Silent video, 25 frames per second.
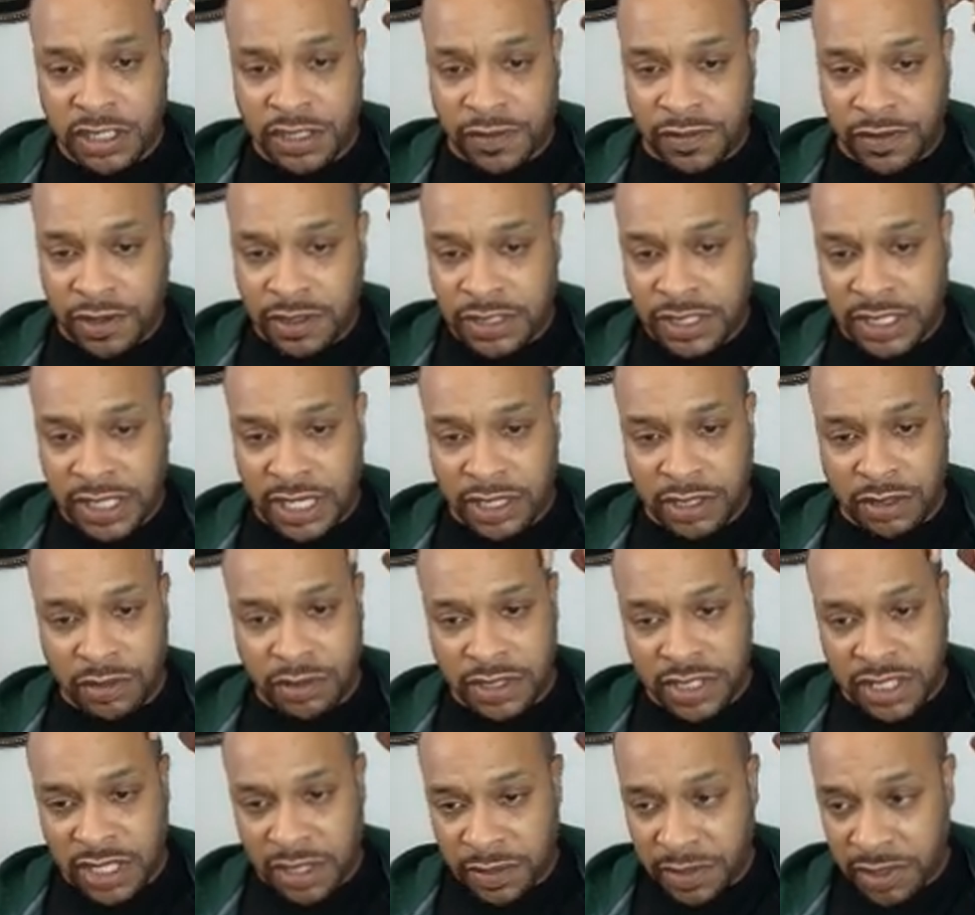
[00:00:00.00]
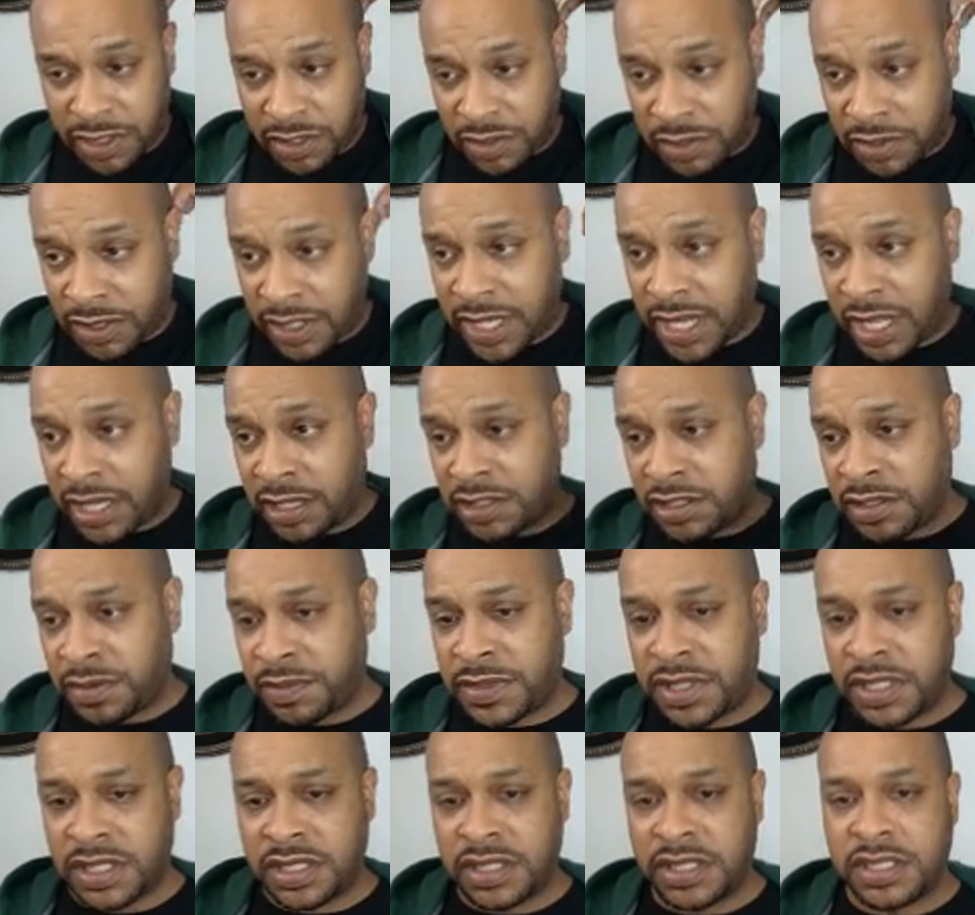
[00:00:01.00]
So first thing I do is come here to
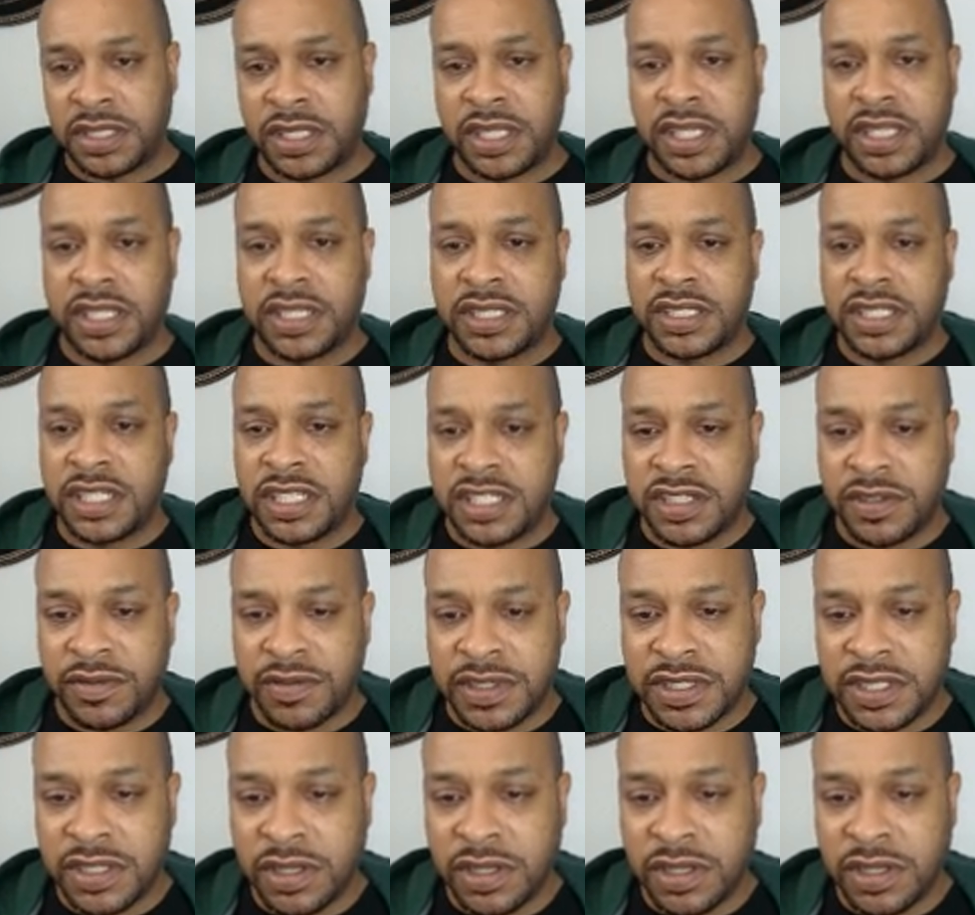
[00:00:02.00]
announcements and get a sense of